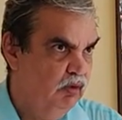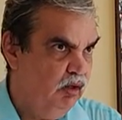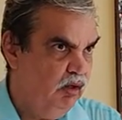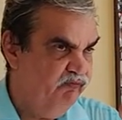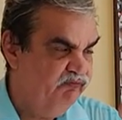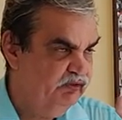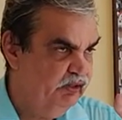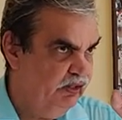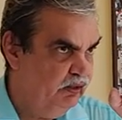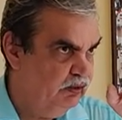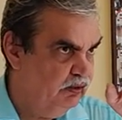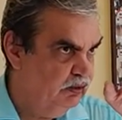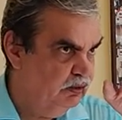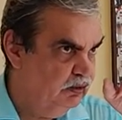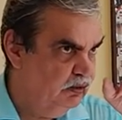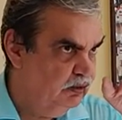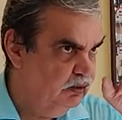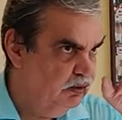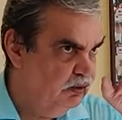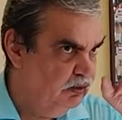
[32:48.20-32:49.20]
of the
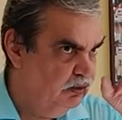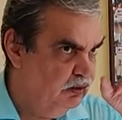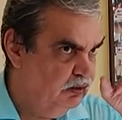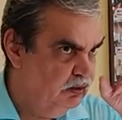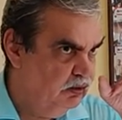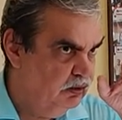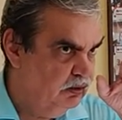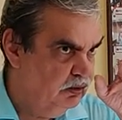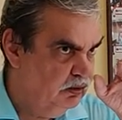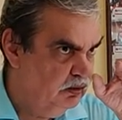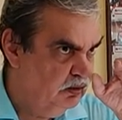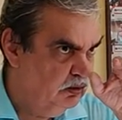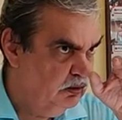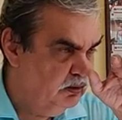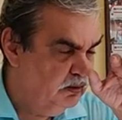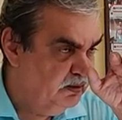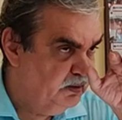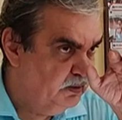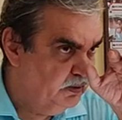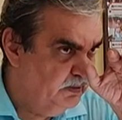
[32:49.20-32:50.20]

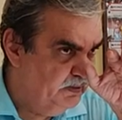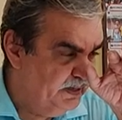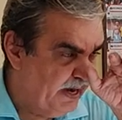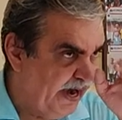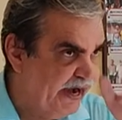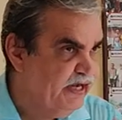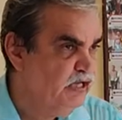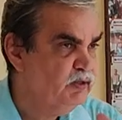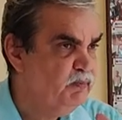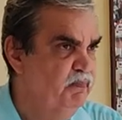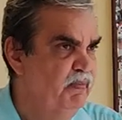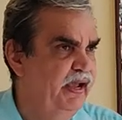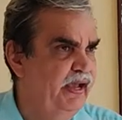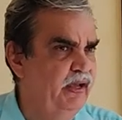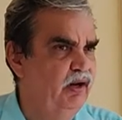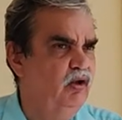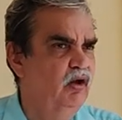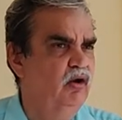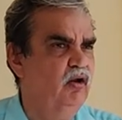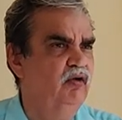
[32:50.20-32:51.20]

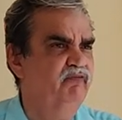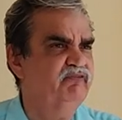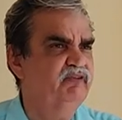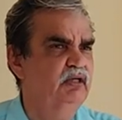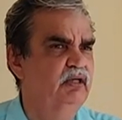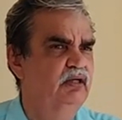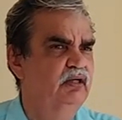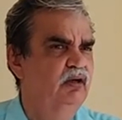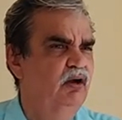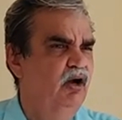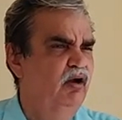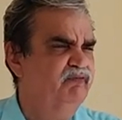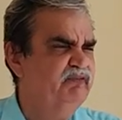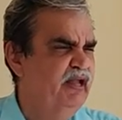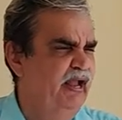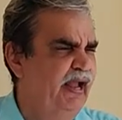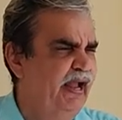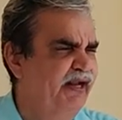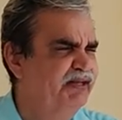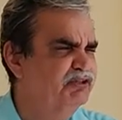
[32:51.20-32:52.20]
nightmare or of the